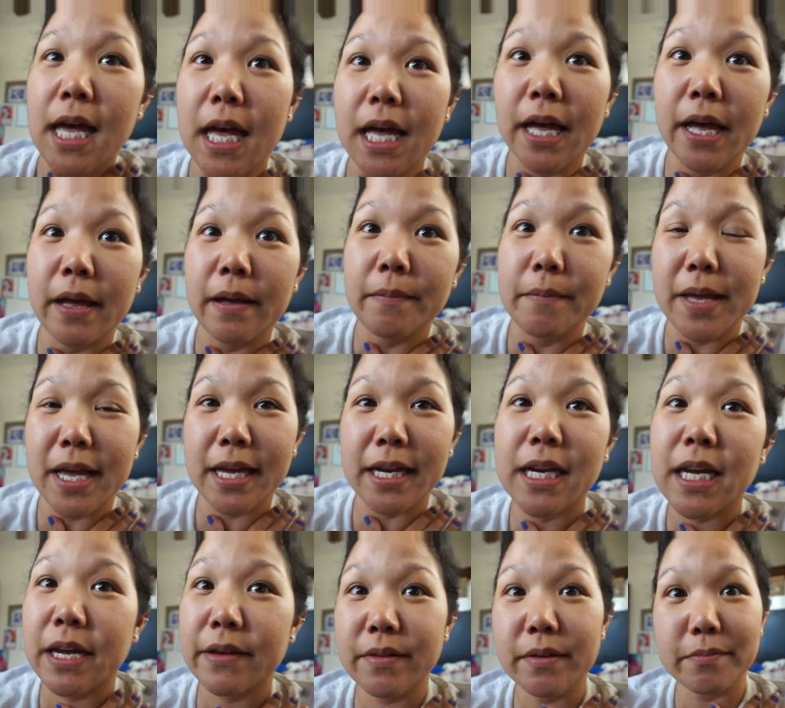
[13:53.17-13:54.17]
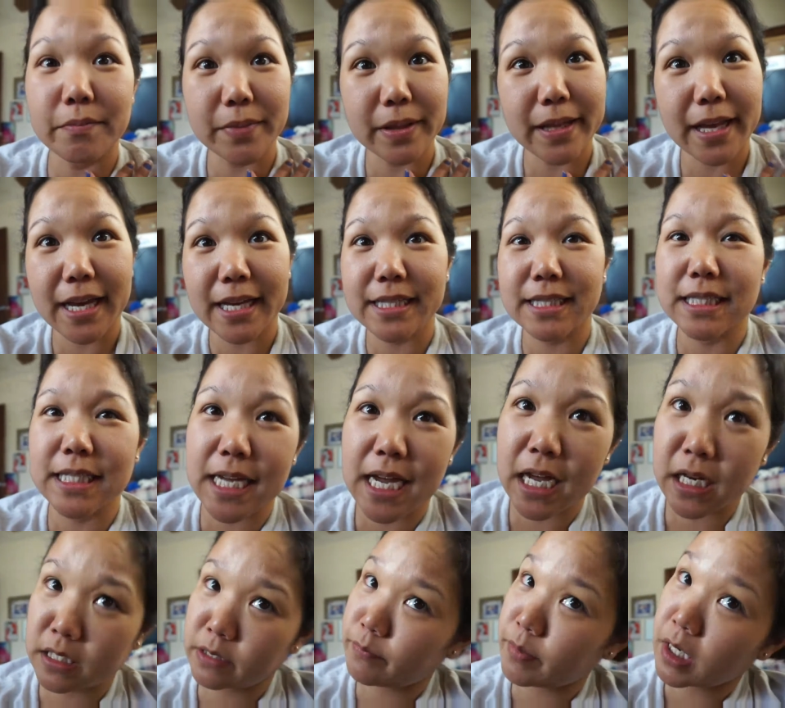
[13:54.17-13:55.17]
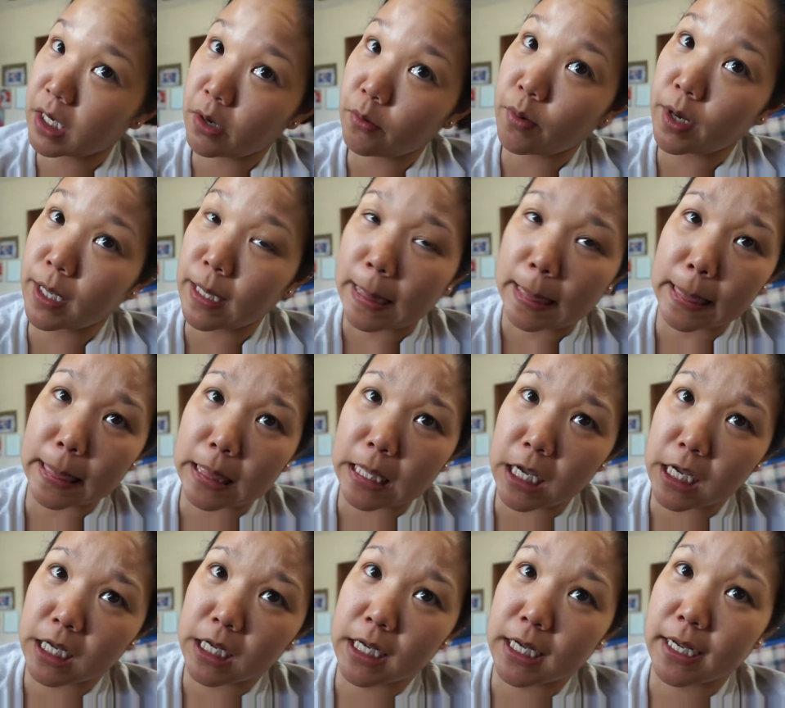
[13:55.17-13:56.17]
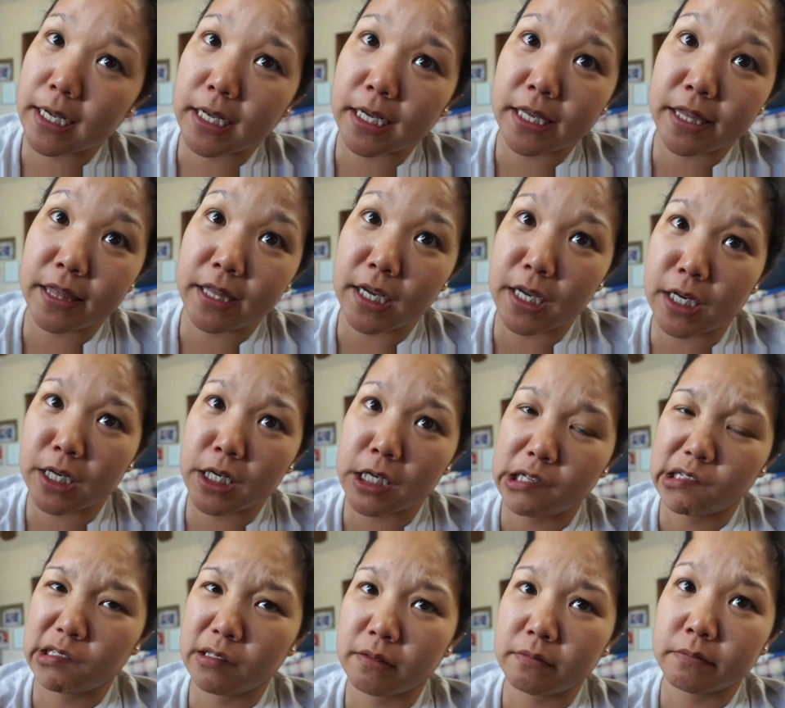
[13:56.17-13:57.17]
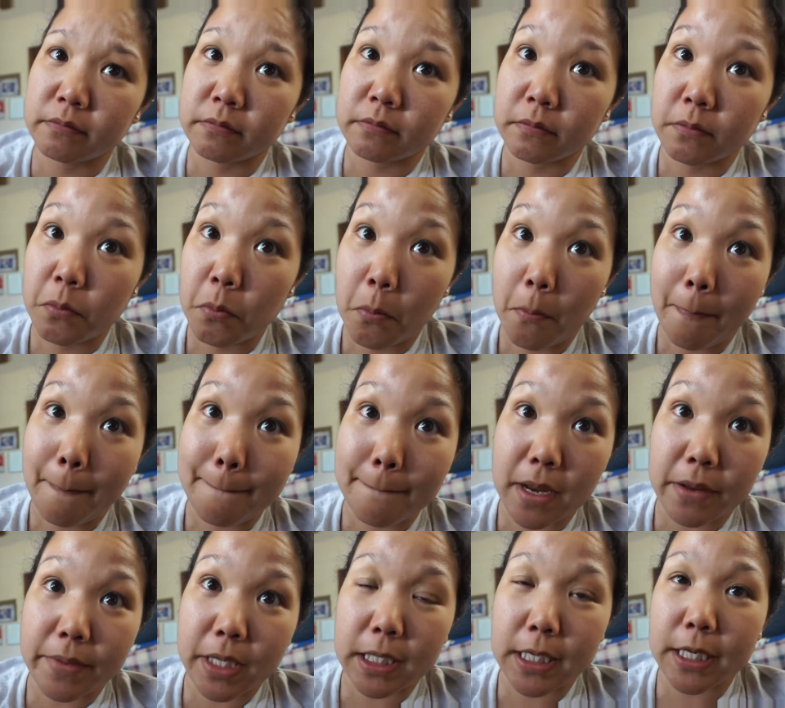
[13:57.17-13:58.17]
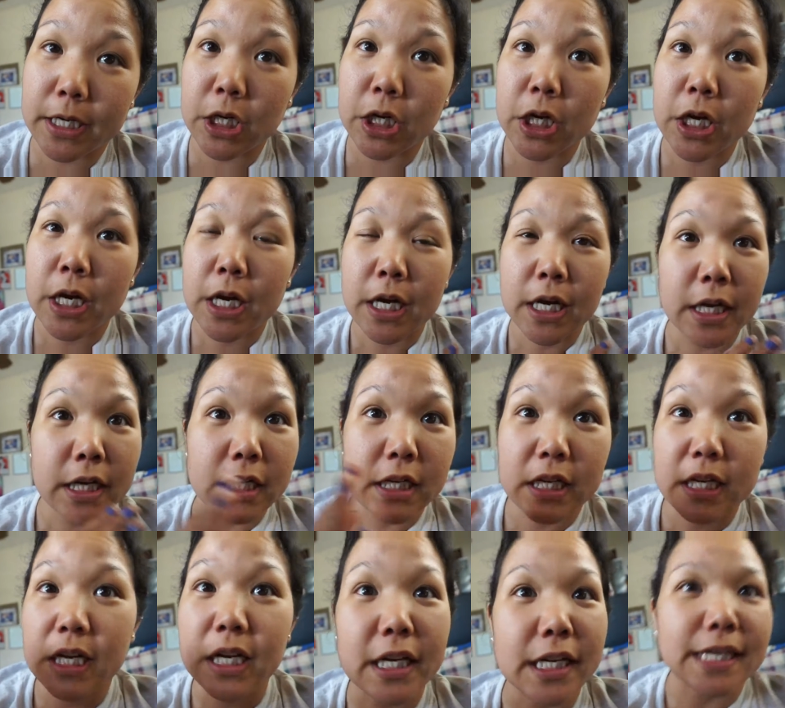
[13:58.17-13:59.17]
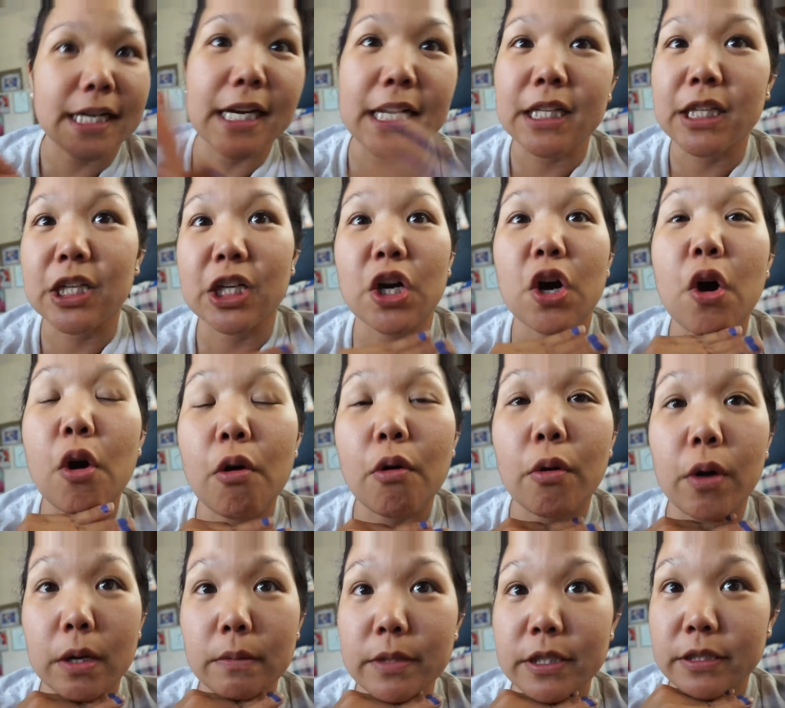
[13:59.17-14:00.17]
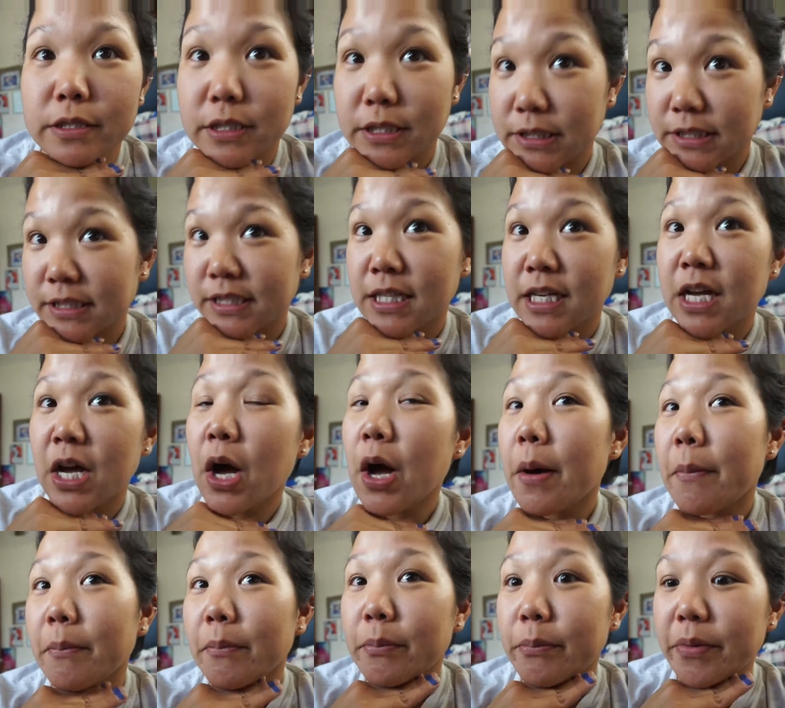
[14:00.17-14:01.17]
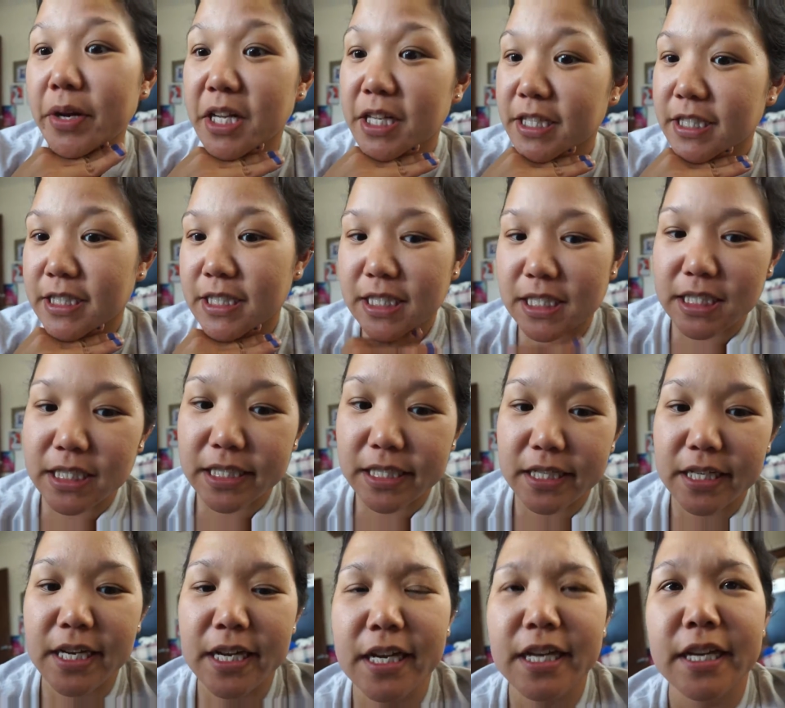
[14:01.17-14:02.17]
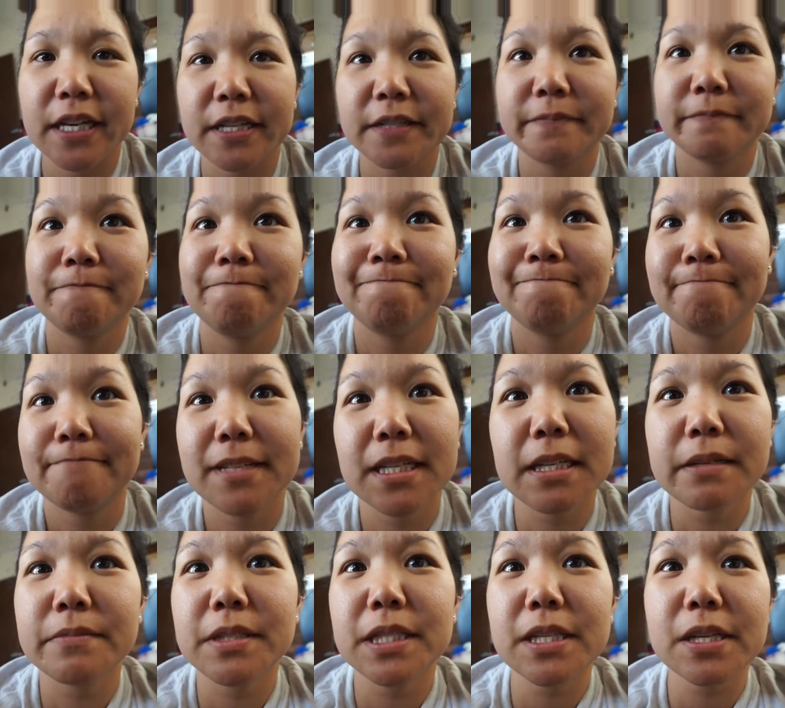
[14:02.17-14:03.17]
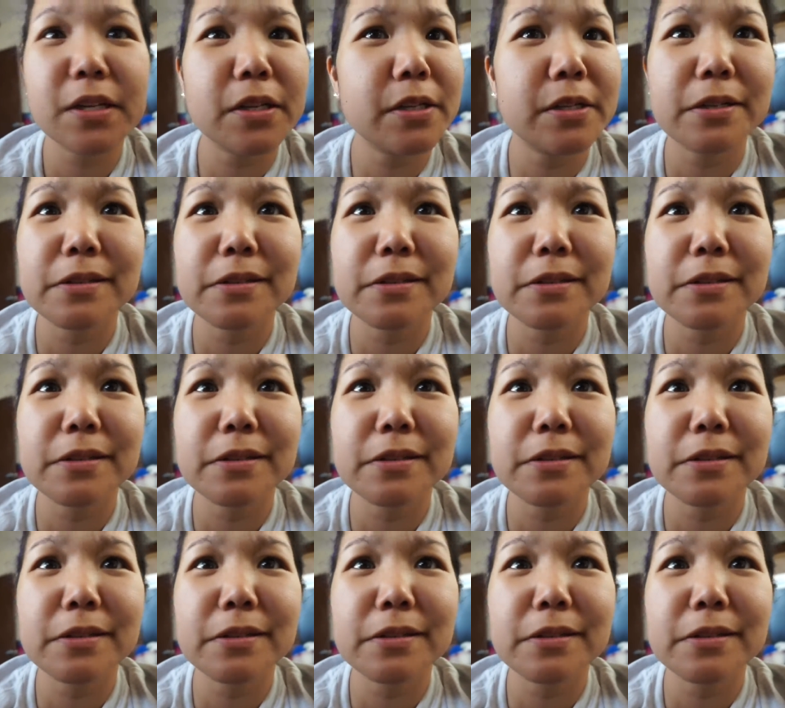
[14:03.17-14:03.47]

Um, and I haven't planned yet, but I will, I think. Maybe later. God, I look horrible. But, yeah. I think I'm just going to